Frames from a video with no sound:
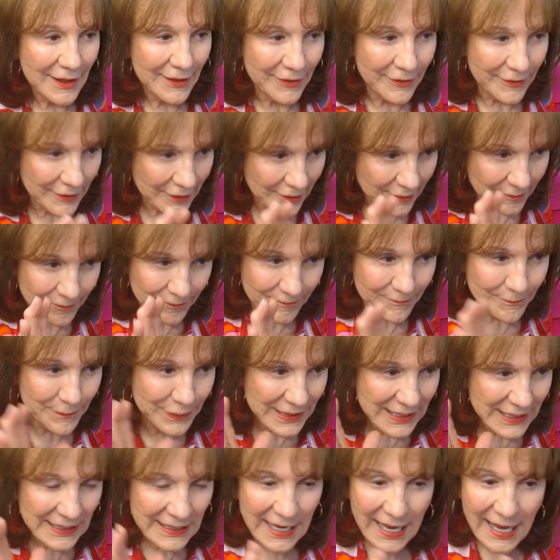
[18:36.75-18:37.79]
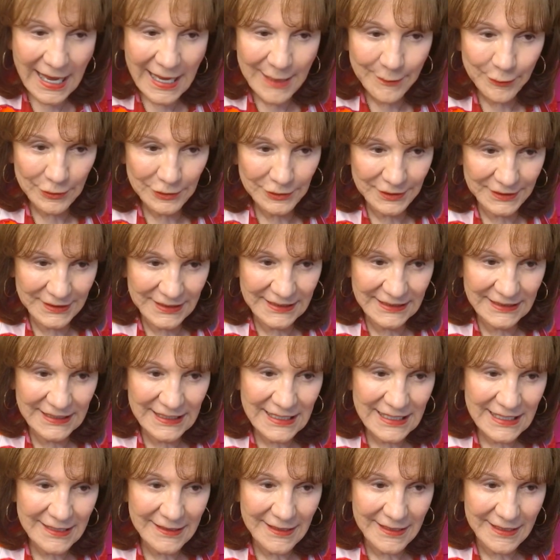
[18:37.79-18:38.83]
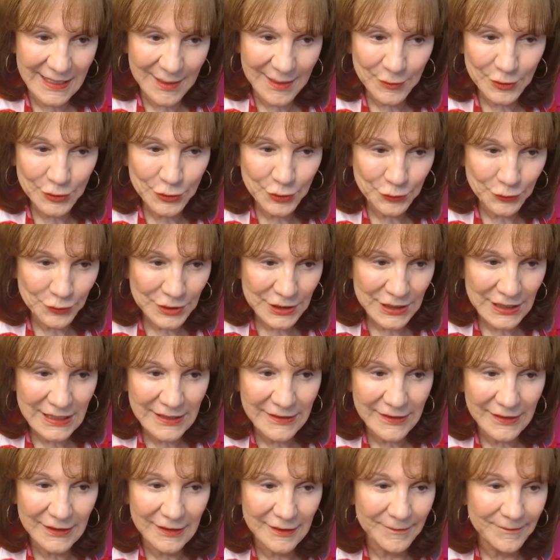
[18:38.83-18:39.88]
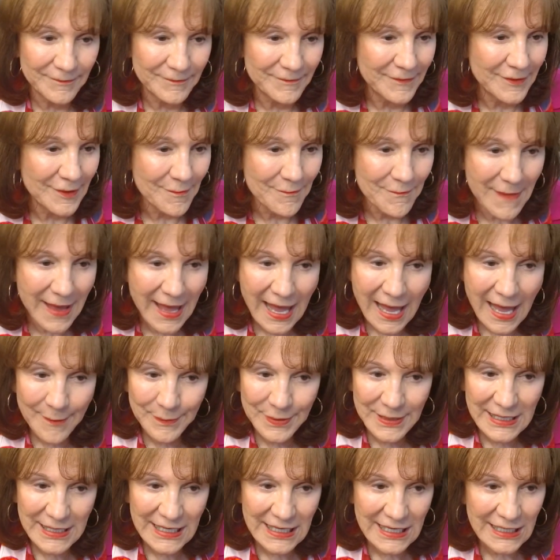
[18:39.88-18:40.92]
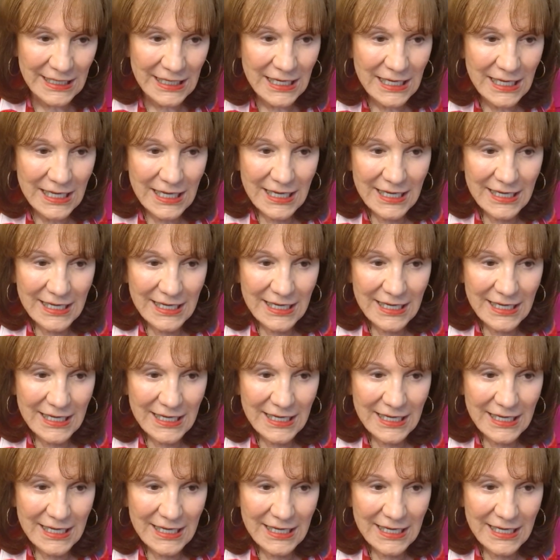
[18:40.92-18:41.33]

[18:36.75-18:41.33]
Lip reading: The being able to see the imagery, the mapping.